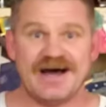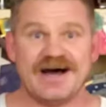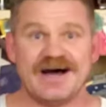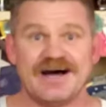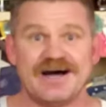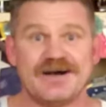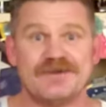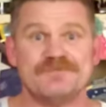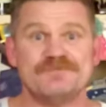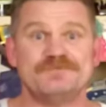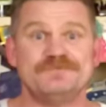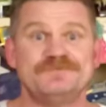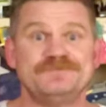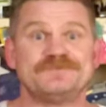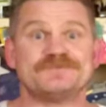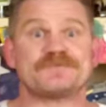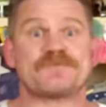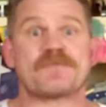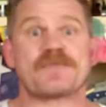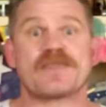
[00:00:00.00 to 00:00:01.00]

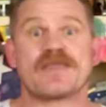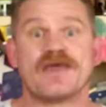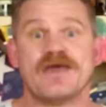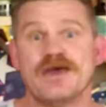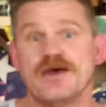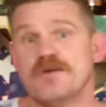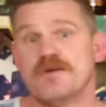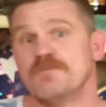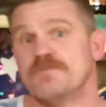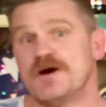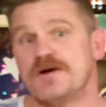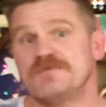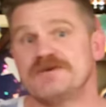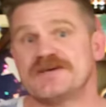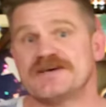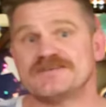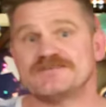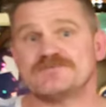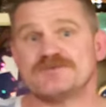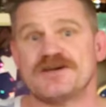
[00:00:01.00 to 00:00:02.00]
But
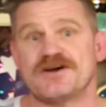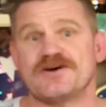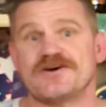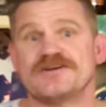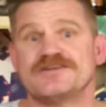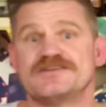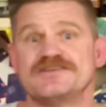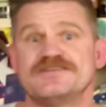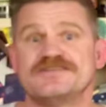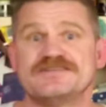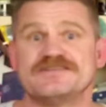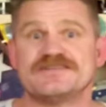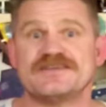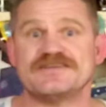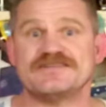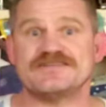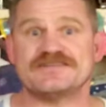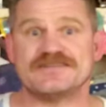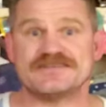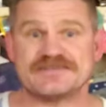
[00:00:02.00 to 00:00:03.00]
because we are into
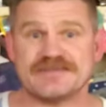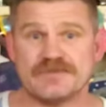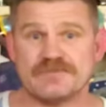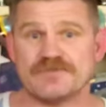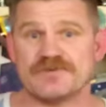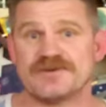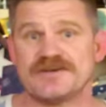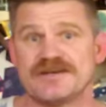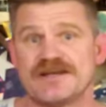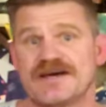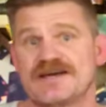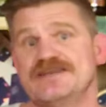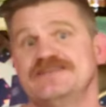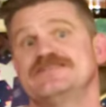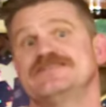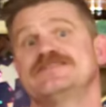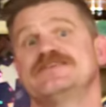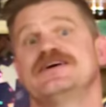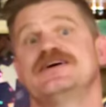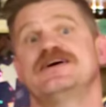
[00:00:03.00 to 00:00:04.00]
the December
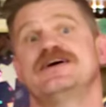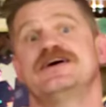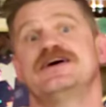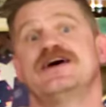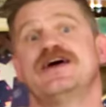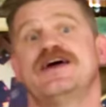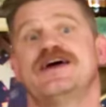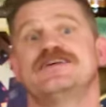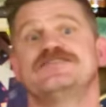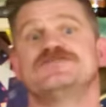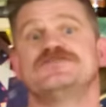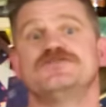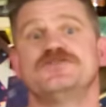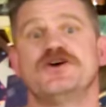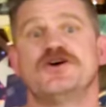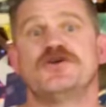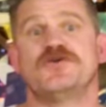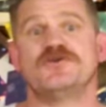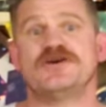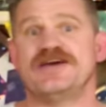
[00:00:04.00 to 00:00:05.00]
nights, as you
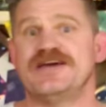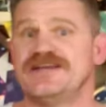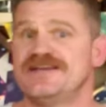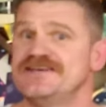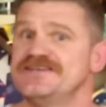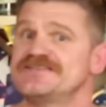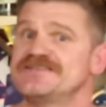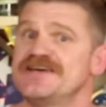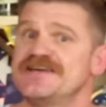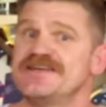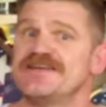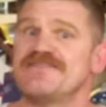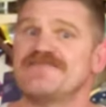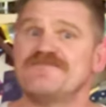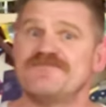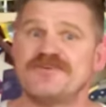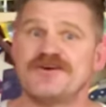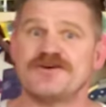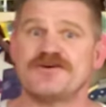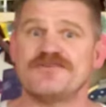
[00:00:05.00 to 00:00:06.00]
know, it is
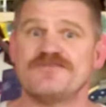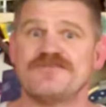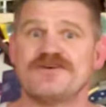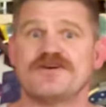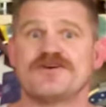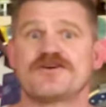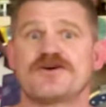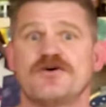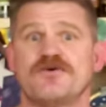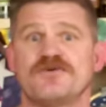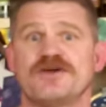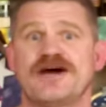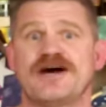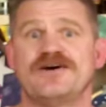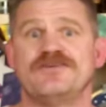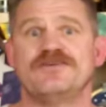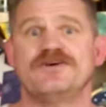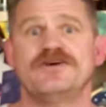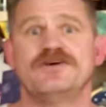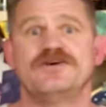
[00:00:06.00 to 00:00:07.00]
getting very cold
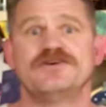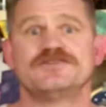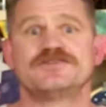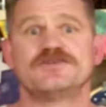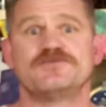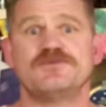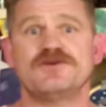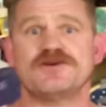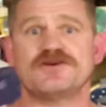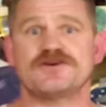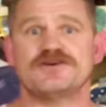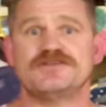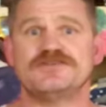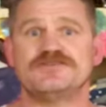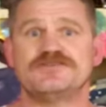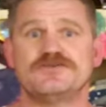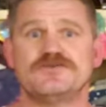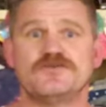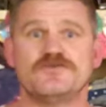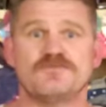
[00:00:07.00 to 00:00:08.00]
out. So we are going to
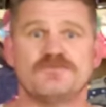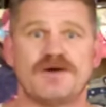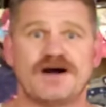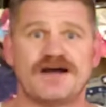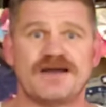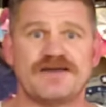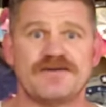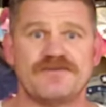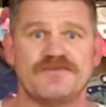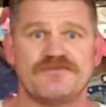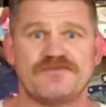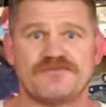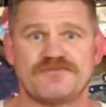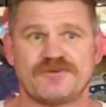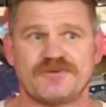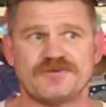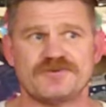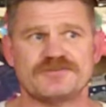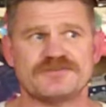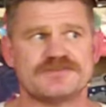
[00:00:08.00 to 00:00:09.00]
do my
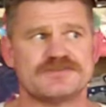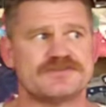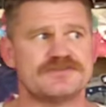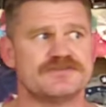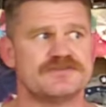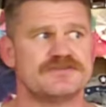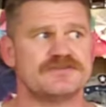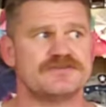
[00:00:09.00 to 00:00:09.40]
first,